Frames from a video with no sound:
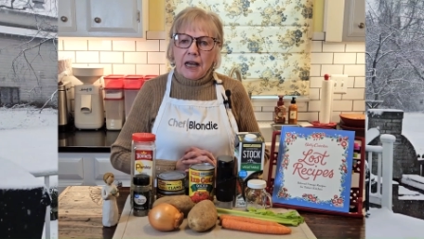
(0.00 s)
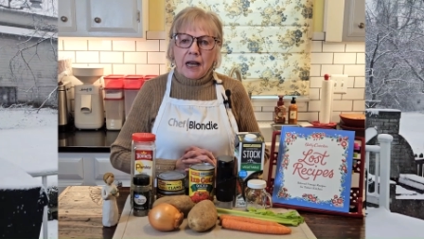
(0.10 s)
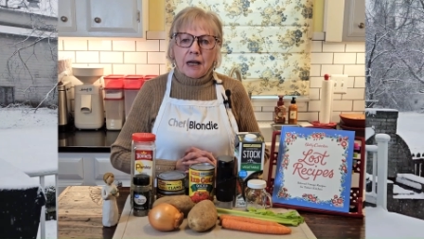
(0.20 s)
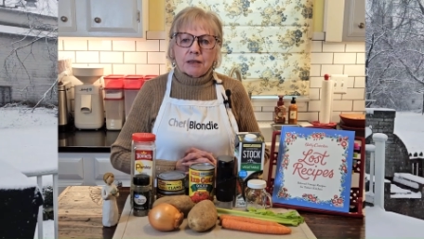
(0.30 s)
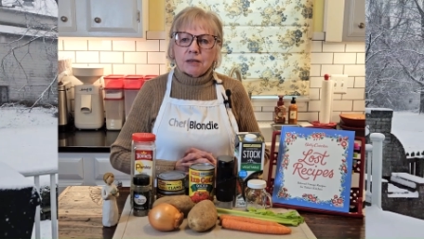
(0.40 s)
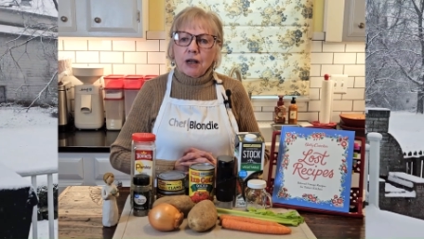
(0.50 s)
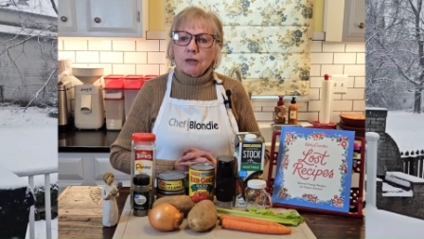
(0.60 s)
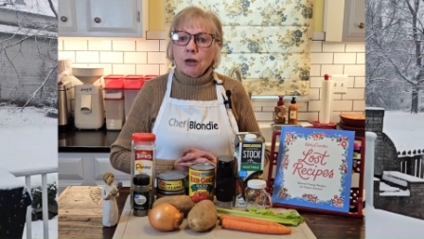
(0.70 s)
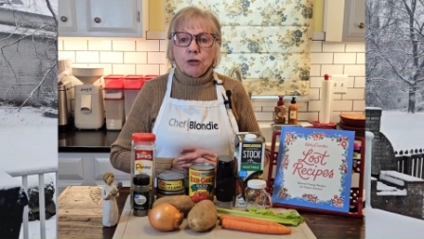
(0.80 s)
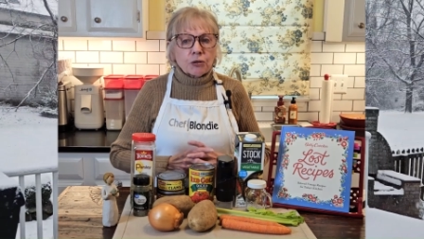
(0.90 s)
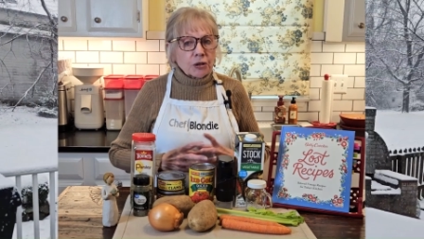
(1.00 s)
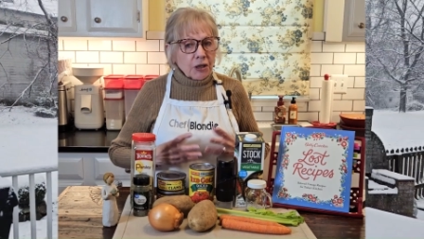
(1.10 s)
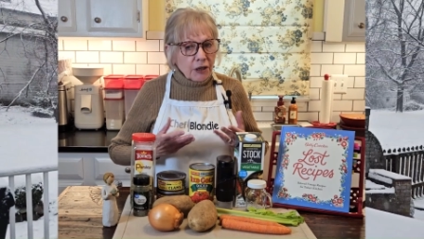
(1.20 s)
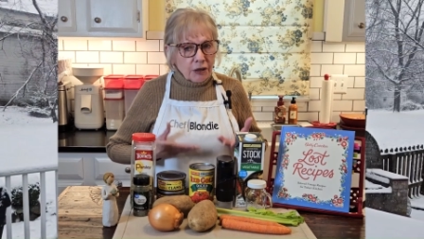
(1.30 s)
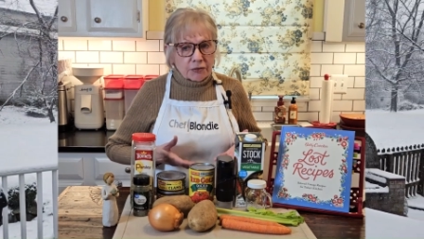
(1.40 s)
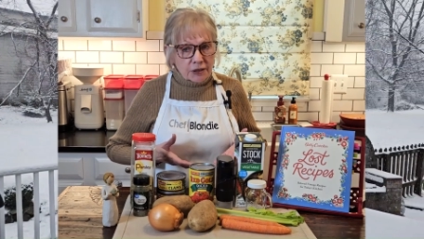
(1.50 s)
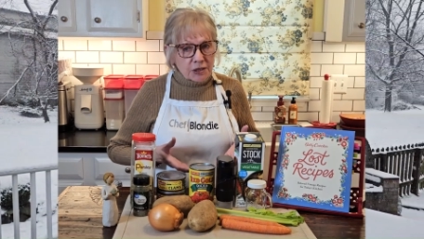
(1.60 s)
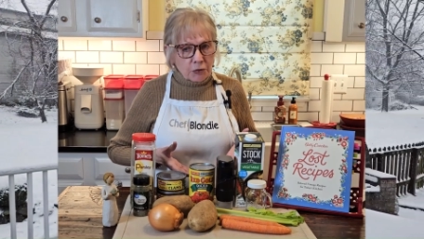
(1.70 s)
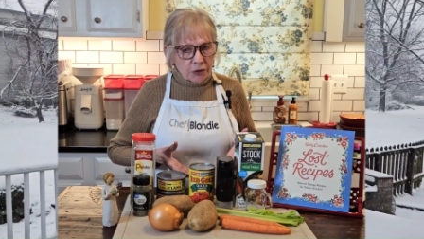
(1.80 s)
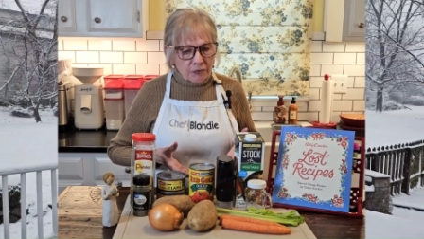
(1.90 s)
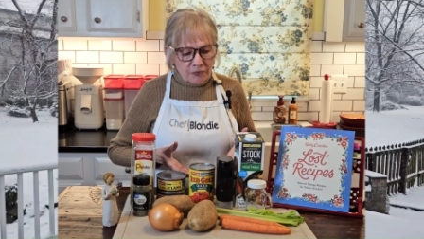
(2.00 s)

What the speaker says: And I know you're going to love this one.